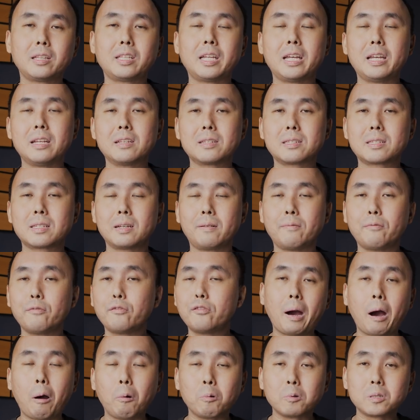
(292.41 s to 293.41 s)
there is some
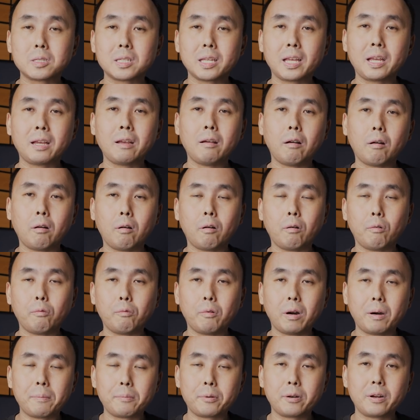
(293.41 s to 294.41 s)
housing or
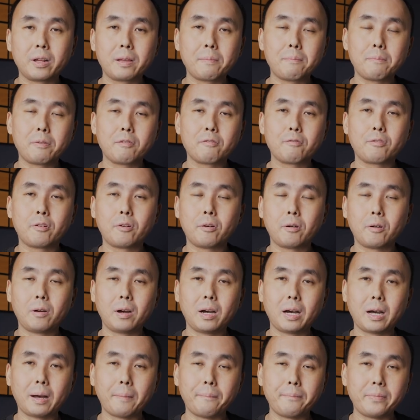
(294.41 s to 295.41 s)
wobbling before
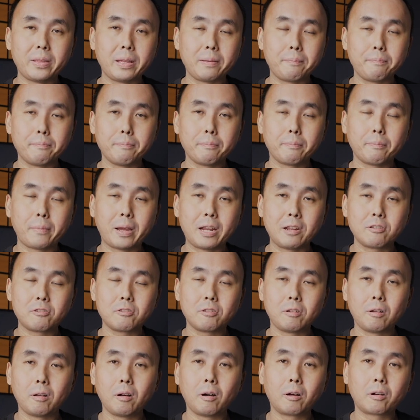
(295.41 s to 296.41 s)
um, it
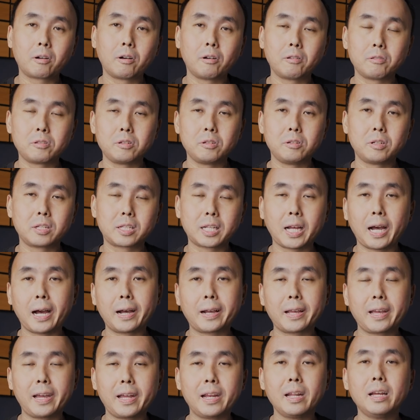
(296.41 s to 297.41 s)
managed to lock onto the
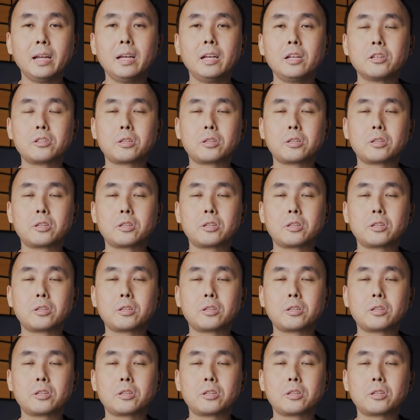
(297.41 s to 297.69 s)
target.